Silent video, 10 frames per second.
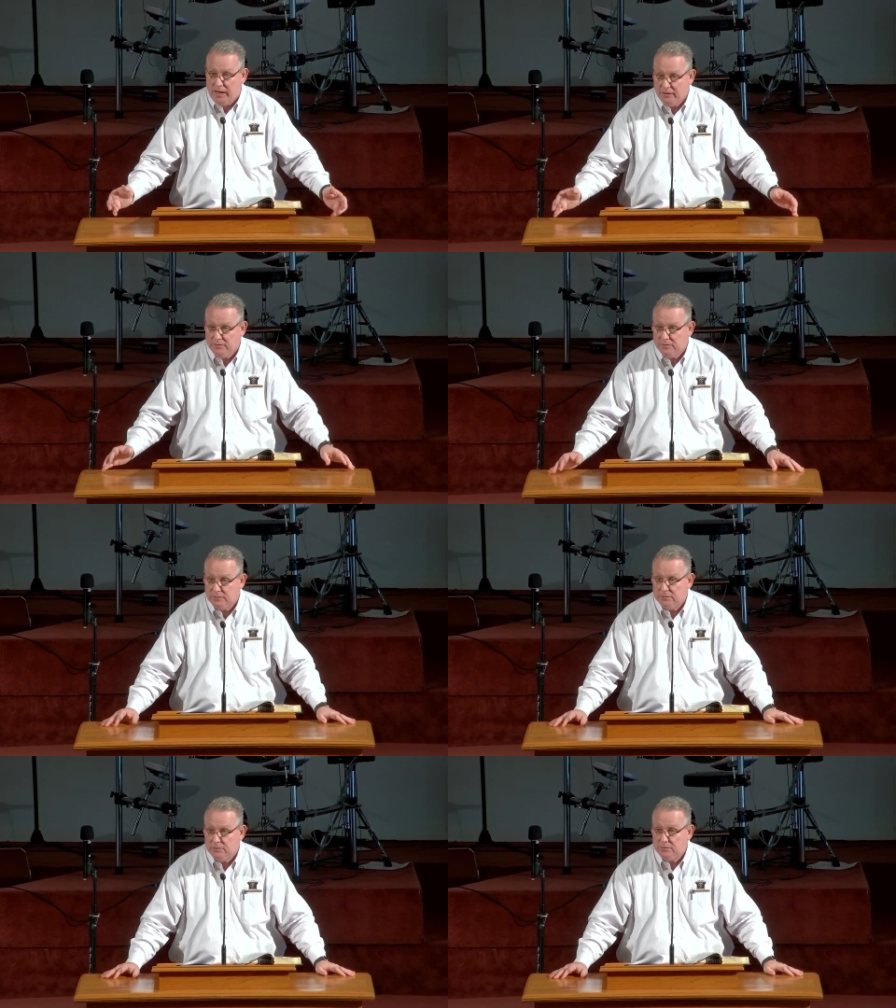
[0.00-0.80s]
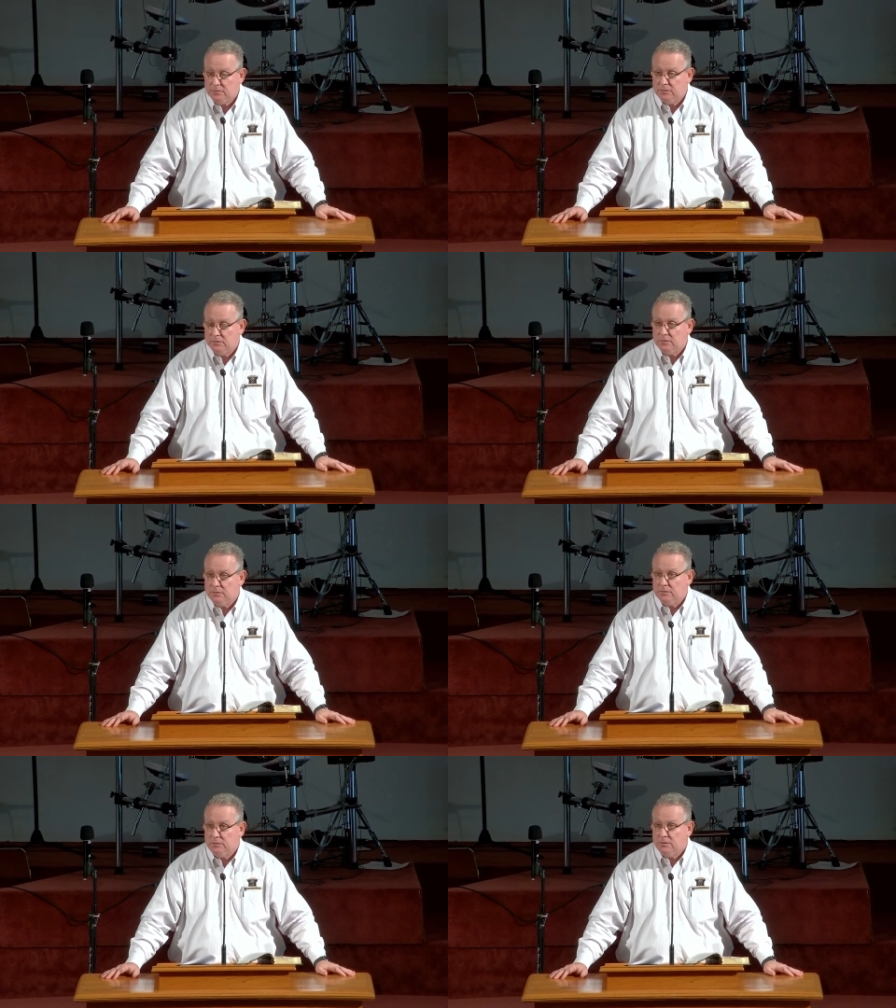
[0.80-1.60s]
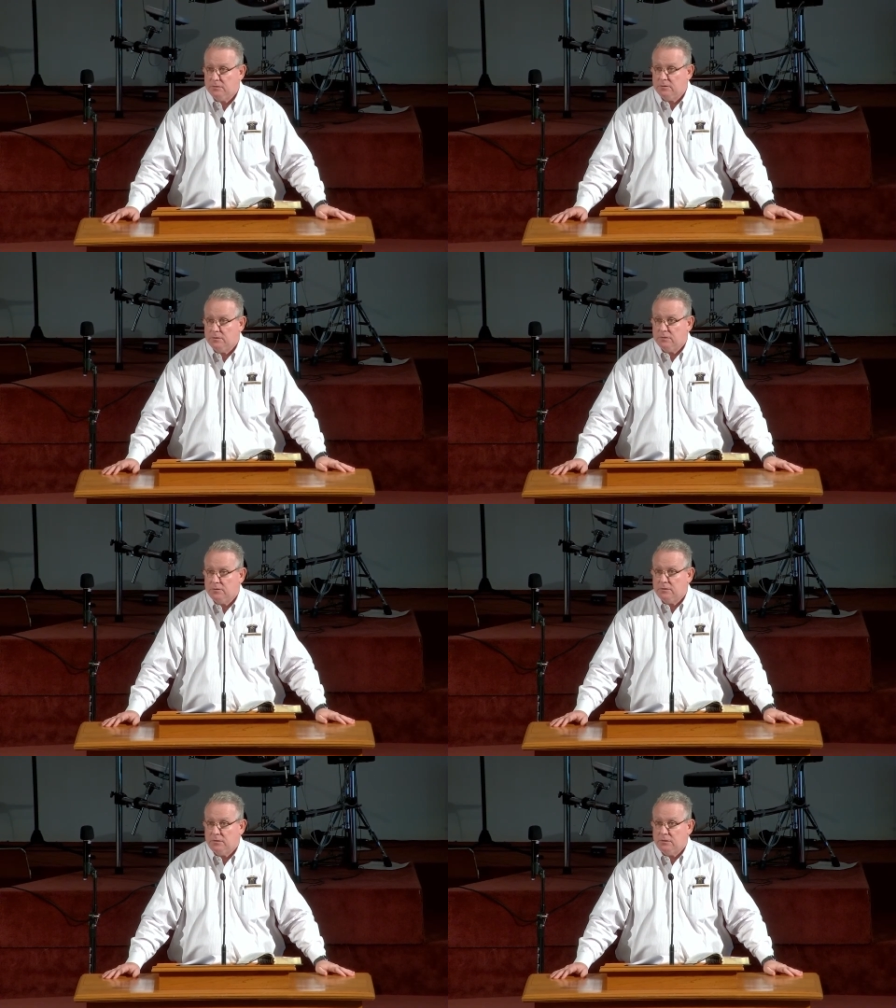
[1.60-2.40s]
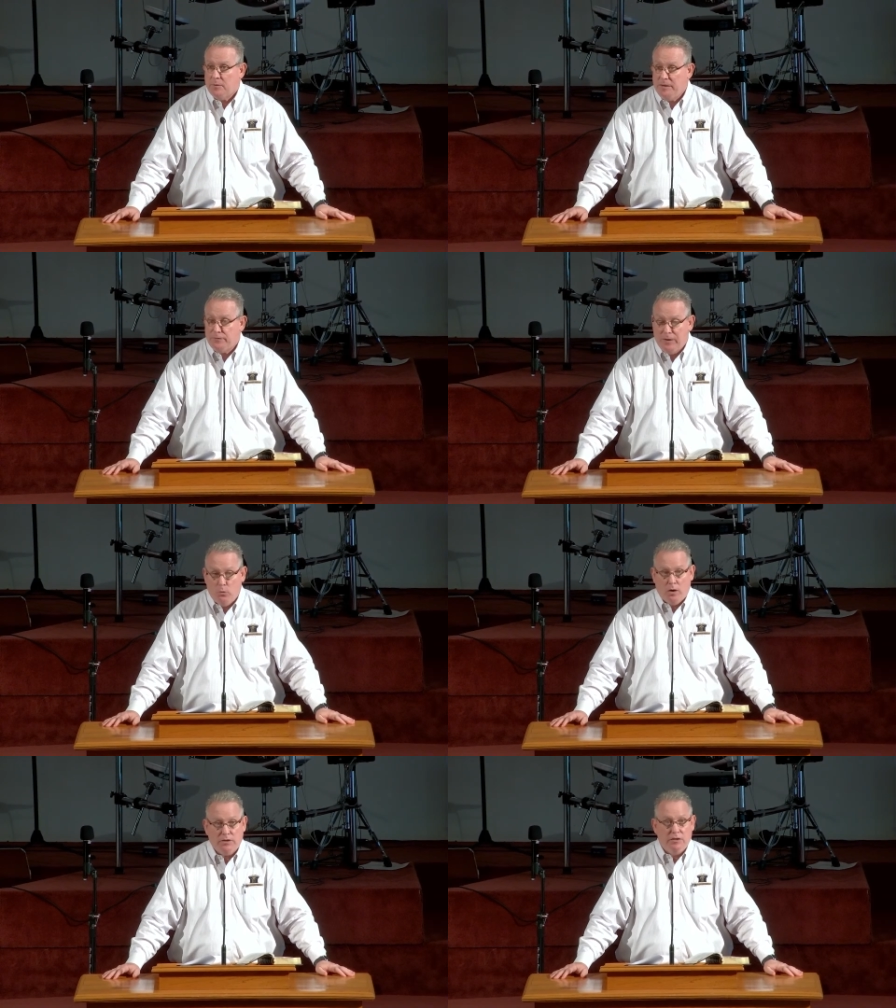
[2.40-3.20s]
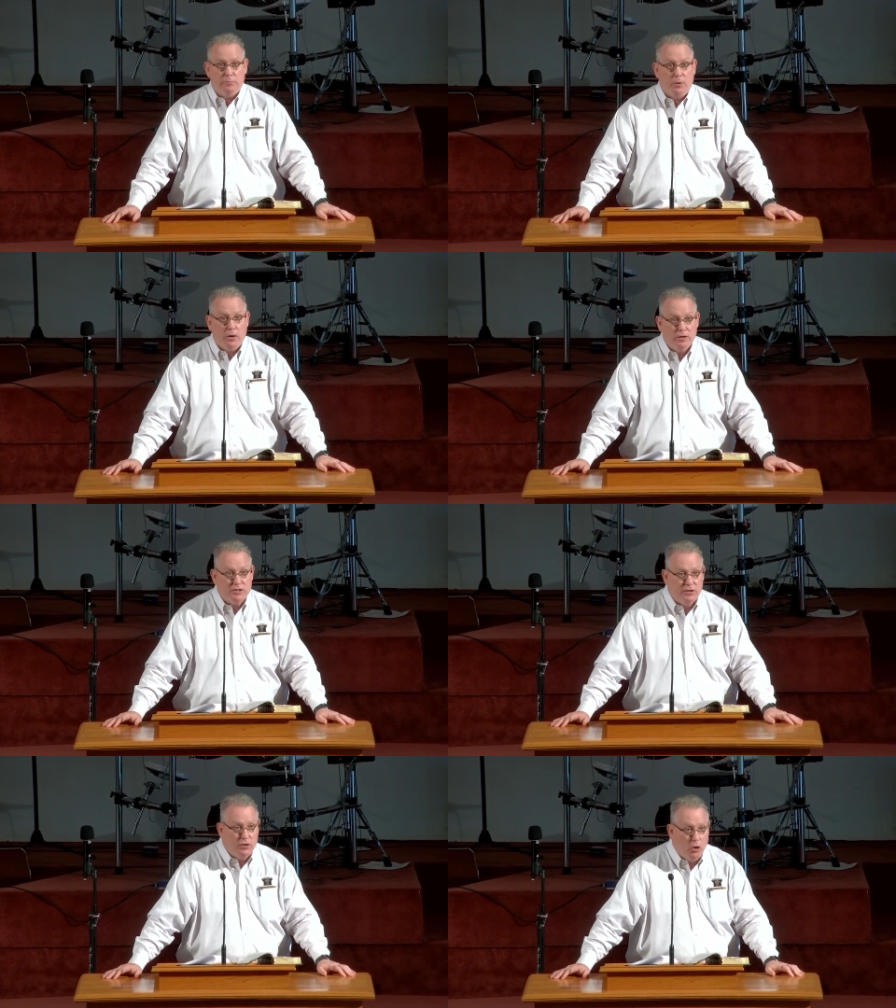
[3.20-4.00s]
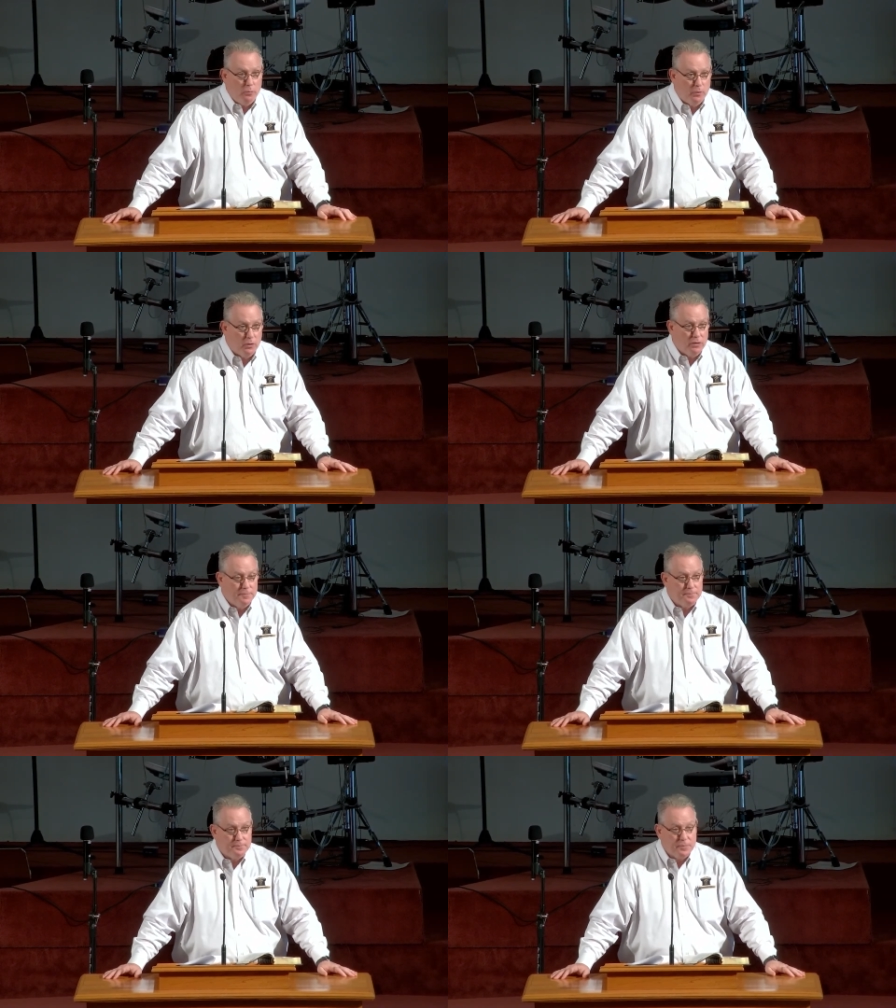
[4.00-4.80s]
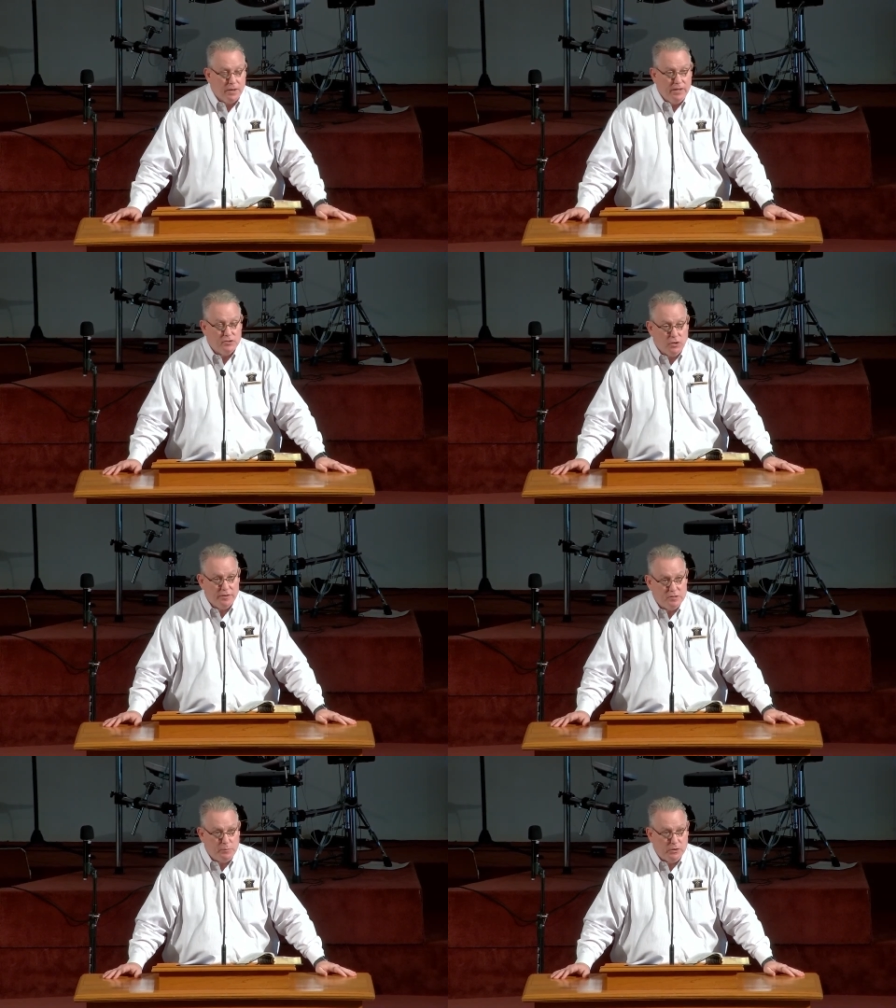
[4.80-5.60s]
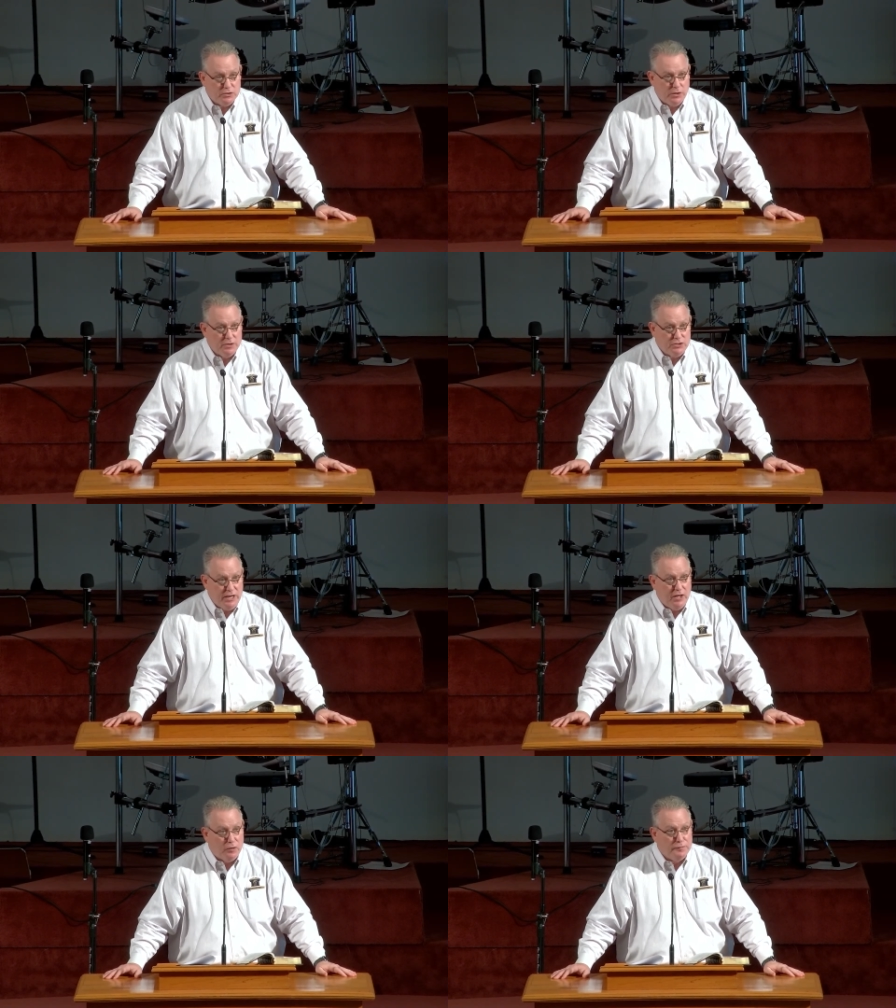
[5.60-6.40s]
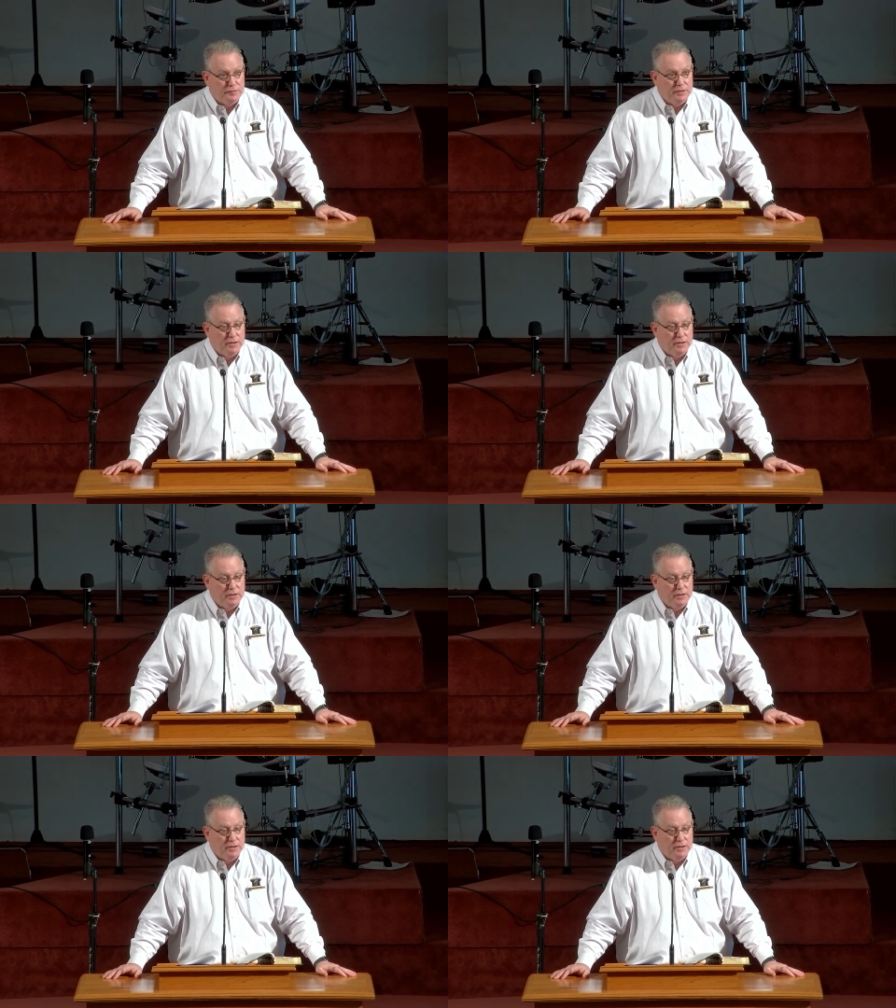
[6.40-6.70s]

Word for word: I mean, if I walked into Barnes and Noble and saw these books on a shelf,